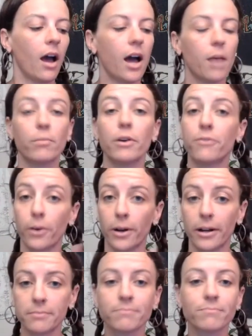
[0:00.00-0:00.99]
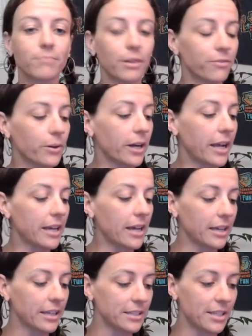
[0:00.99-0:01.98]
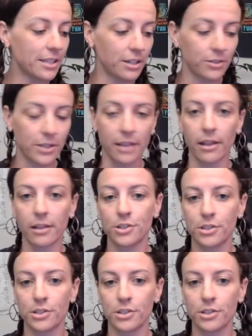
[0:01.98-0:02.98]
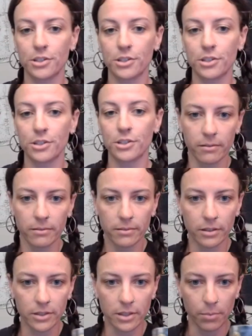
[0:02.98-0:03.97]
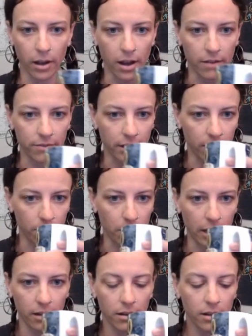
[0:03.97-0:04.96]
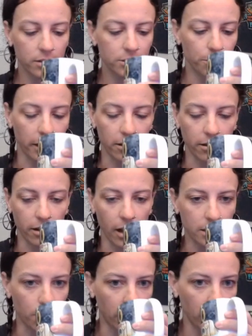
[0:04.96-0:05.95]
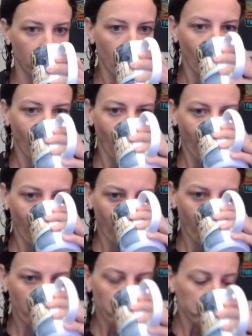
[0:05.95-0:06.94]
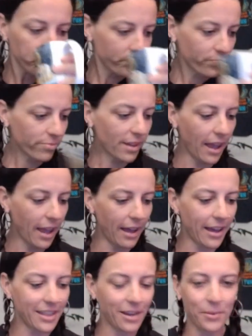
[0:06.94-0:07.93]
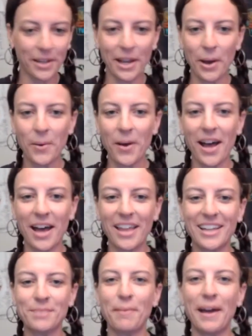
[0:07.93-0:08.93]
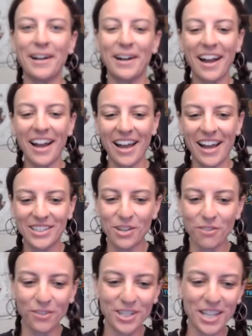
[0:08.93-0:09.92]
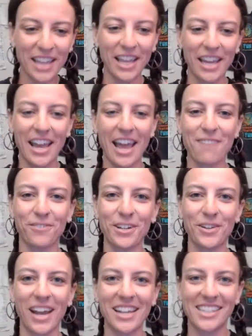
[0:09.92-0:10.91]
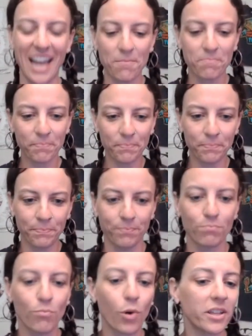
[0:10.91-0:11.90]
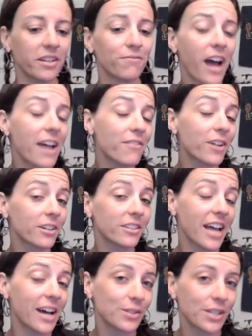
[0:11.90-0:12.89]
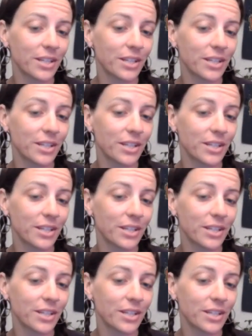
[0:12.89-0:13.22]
before I get to the news headlines, just going to take a little sip of coffee out of my two regular guys mug. There we go. That's better. So first headline I have for you guys today. More than 500,000